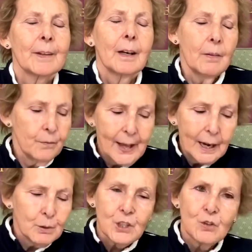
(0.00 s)
That
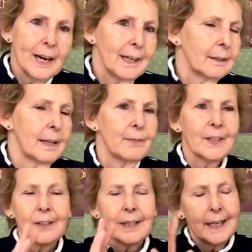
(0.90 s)
was great. And
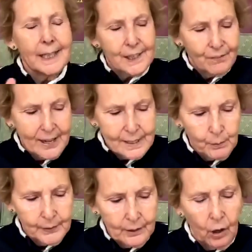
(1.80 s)
the kids' face when
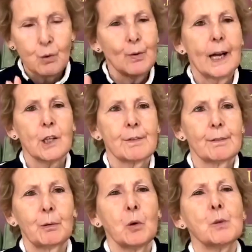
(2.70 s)
they got a round of
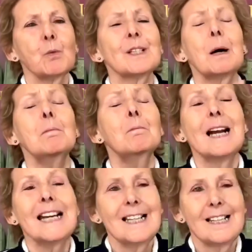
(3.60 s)
applause was
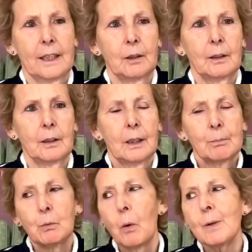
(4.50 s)
amazing.
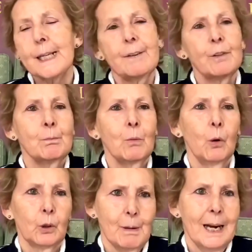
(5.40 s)
But what was even
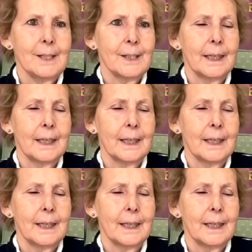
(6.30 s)
more amazing